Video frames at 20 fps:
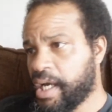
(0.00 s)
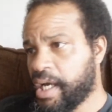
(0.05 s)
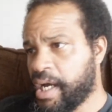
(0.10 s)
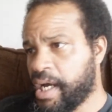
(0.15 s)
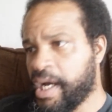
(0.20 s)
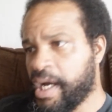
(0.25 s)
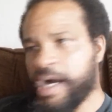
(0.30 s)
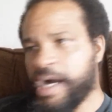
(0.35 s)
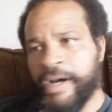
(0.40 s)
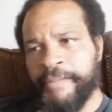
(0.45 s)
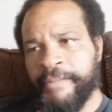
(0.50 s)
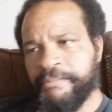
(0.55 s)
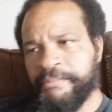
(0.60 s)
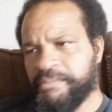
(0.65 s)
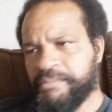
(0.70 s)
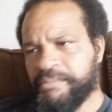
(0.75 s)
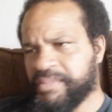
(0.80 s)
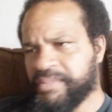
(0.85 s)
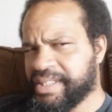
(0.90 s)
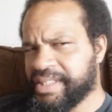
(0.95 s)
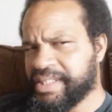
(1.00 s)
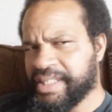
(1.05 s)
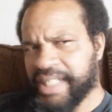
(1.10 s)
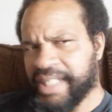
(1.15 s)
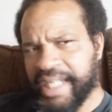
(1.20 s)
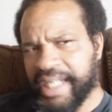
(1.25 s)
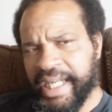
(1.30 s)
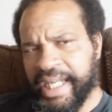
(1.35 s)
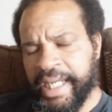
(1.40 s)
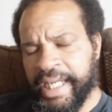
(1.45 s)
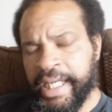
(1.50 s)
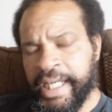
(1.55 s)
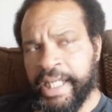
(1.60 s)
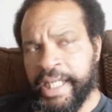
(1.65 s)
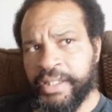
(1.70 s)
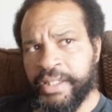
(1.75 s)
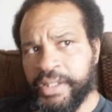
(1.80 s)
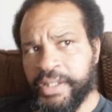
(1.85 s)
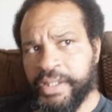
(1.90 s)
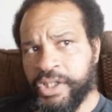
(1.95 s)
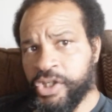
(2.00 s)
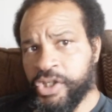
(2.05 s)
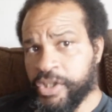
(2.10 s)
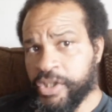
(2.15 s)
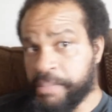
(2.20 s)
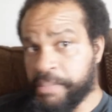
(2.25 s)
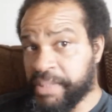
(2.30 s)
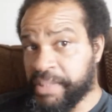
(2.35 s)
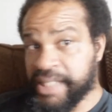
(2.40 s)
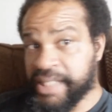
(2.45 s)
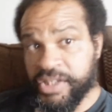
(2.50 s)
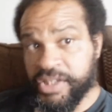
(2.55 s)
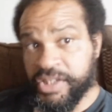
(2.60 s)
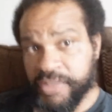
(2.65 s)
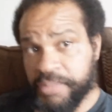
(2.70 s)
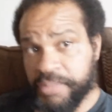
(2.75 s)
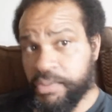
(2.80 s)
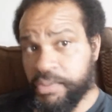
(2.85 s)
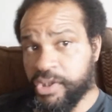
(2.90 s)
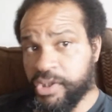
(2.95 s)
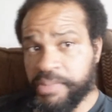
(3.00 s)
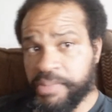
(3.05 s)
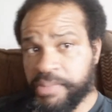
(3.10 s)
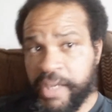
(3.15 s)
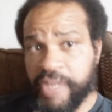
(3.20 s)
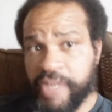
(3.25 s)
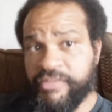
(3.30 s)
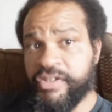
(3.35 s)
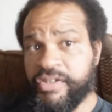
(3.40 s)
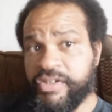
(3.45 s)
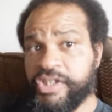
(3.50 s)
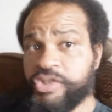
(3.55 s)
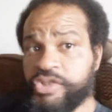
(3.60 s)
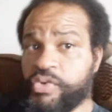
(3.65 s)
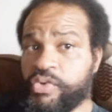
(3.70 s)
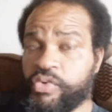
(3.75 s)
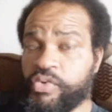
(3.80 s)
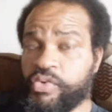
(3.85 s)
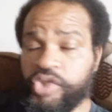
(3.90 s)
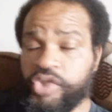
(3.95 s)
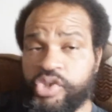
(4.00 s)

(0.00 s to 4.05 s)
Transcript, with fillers: Um, and you know the potential with Paul Spadafora is, is